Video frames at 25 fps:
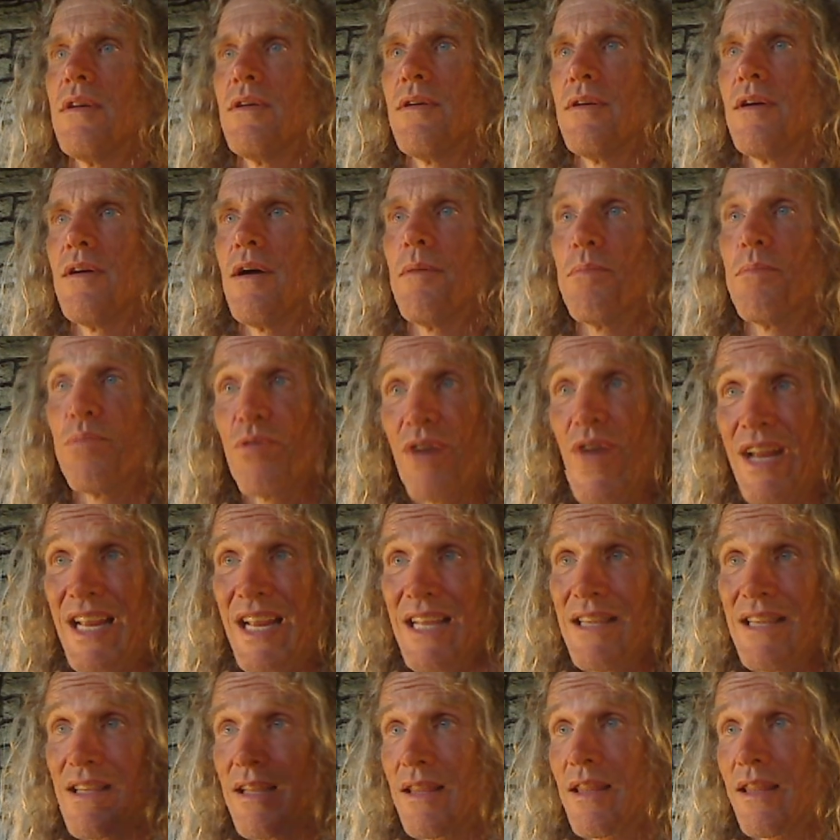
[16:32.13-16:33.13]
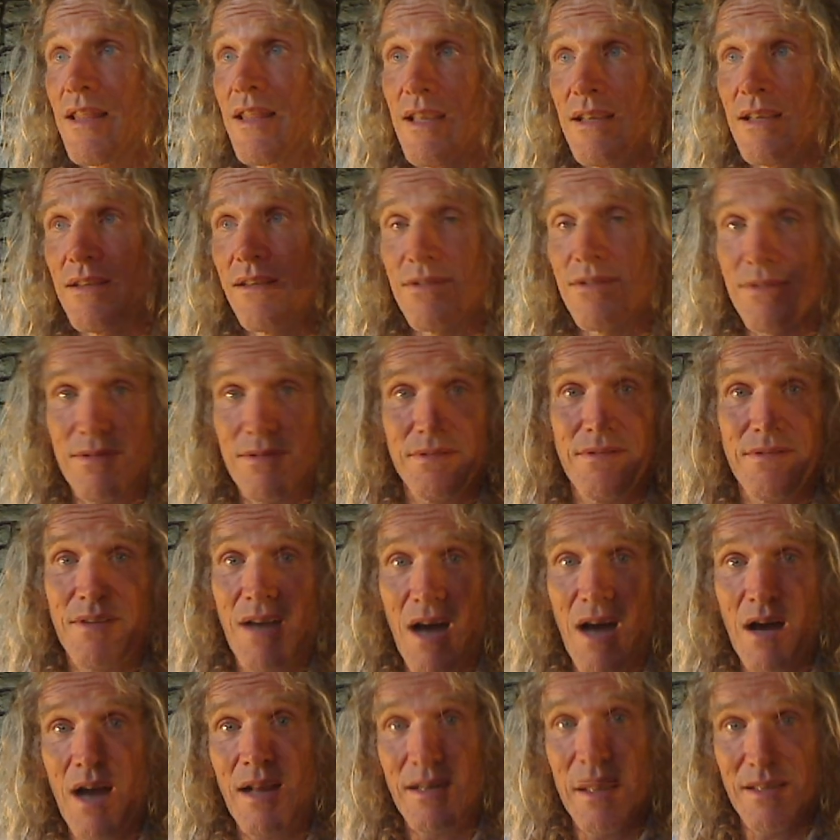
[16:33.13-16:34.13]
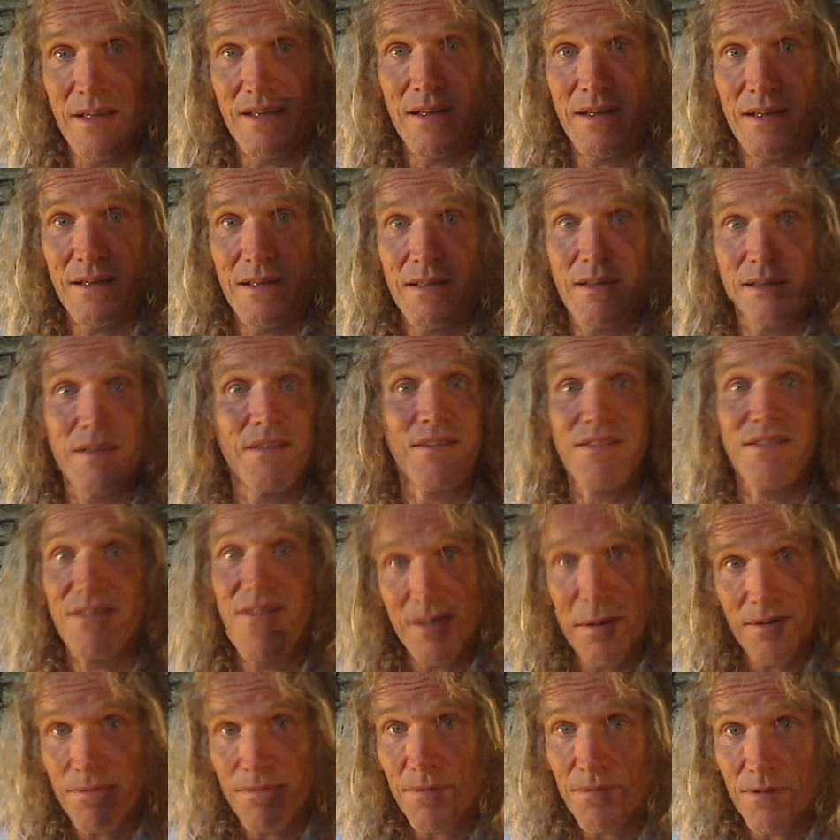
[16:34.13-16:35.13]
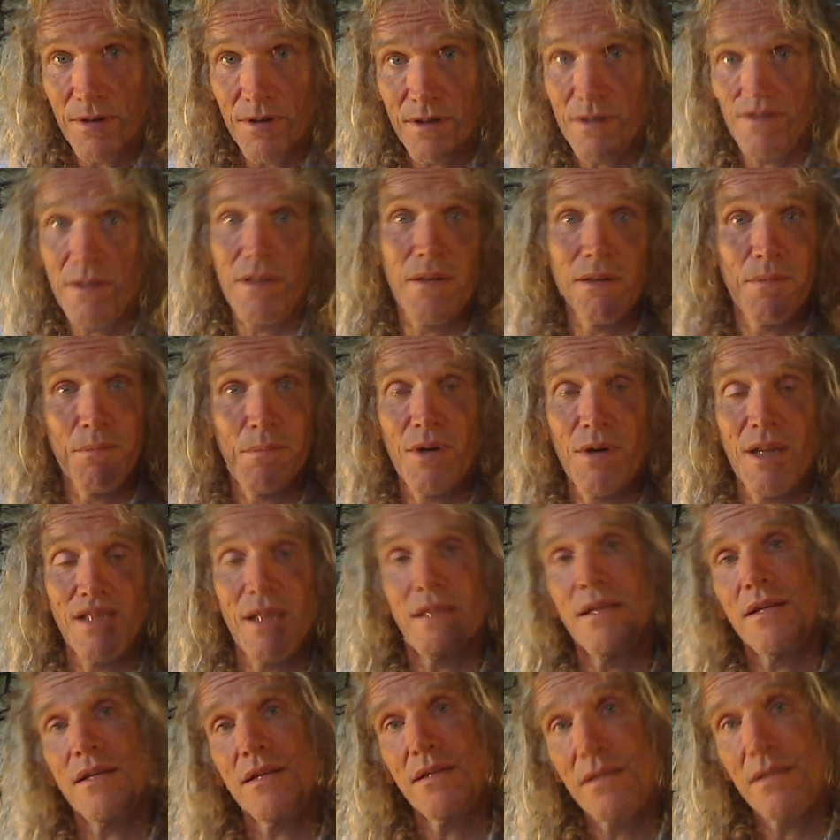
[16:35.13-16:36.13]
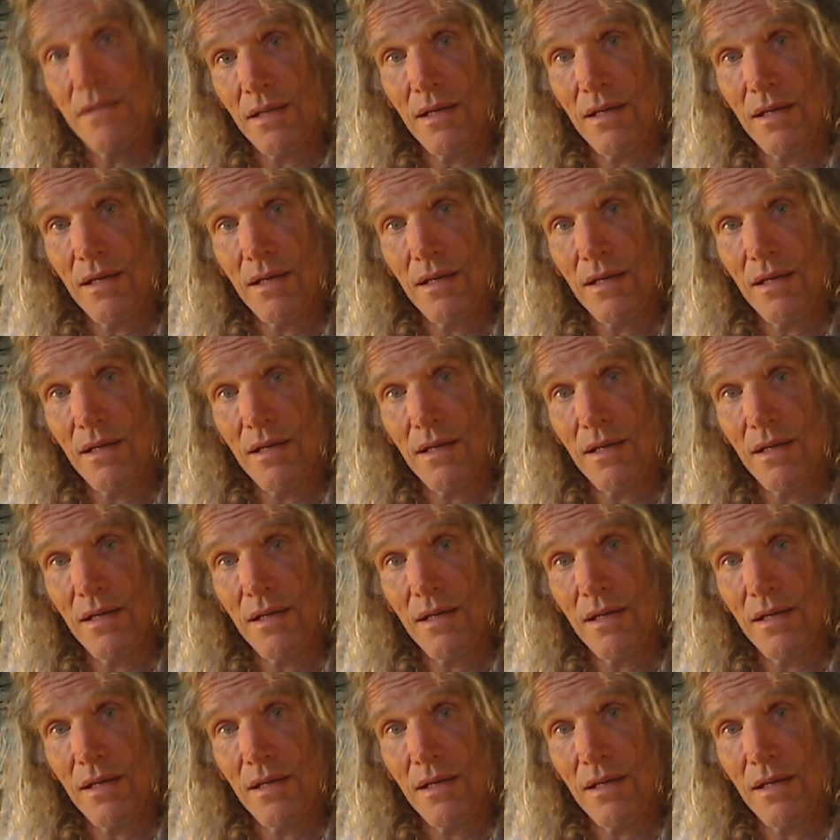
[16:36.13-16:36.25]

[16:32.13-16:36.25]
A brain that thinks God did it is different than a brain that